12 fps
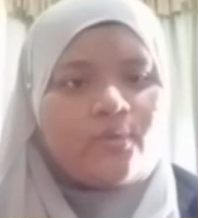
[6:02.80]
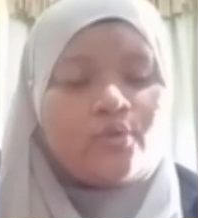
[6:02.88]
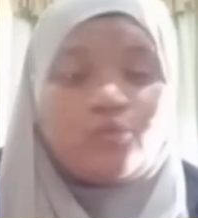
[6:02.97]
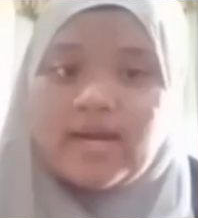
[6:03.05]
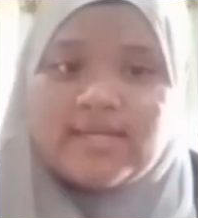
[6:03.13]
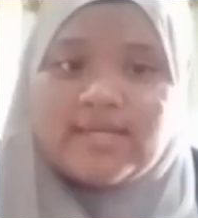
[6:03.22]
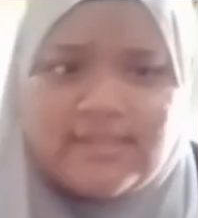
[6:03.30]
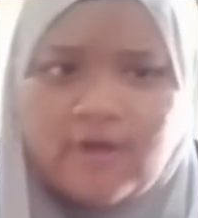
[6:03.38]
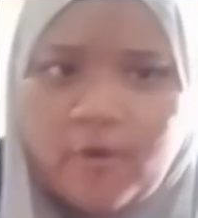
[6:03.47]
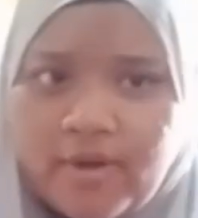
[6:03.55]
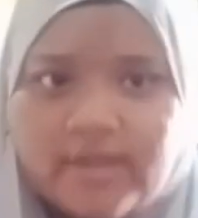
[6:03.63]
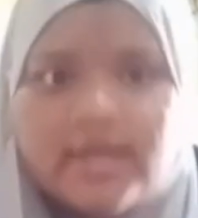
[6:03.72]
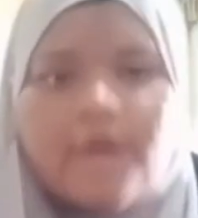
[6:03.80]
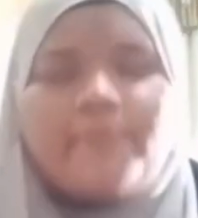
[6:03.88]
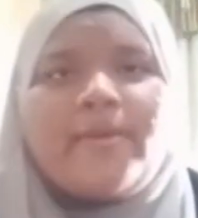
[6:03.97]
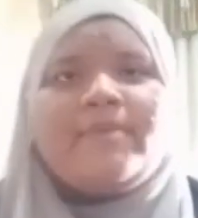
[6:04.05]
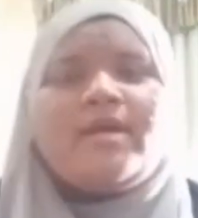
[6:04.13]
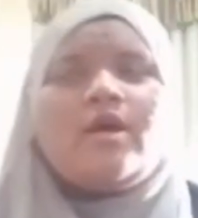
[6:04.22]
quality of product,
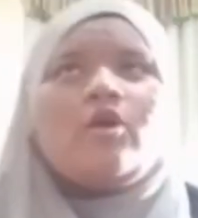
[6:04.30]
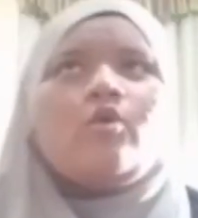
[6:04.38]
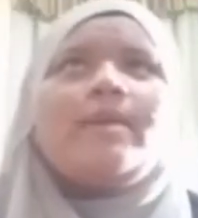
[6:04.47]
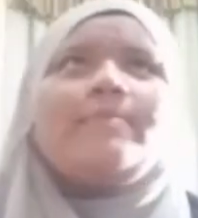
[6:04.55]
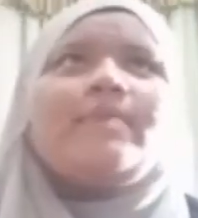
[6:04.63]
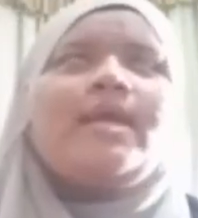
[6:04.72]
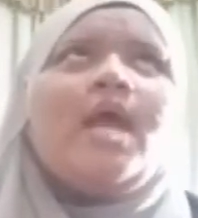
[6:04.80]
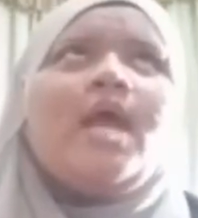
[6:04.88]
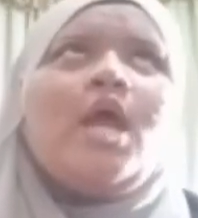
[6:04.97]
maybe, or maybe